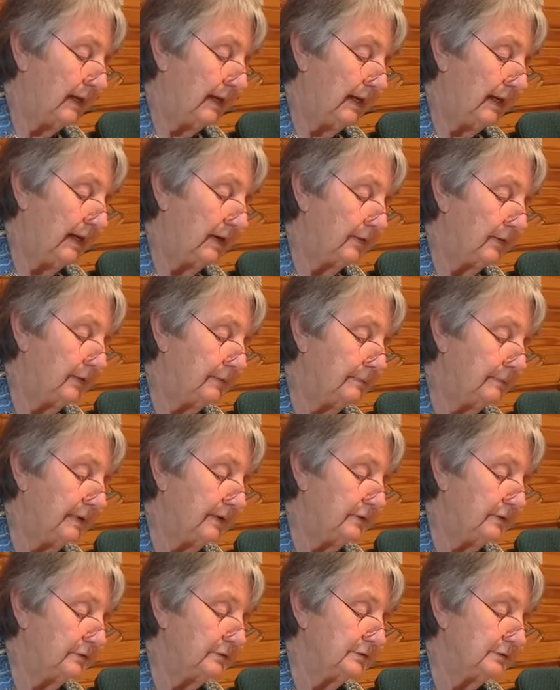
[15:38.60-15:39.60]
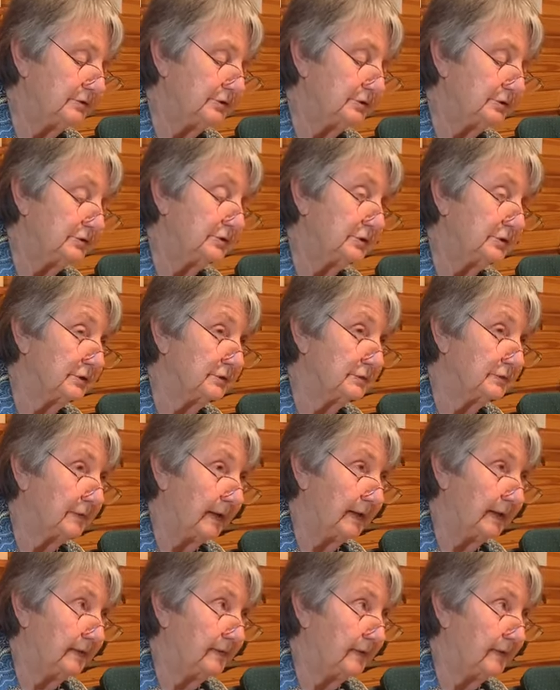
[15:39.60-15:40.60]
Here in Bhikkhus, you should
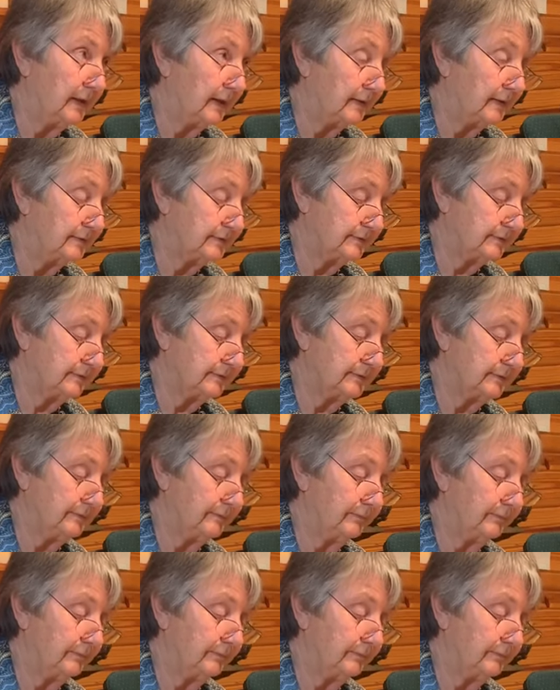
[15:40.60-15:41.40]
train thus.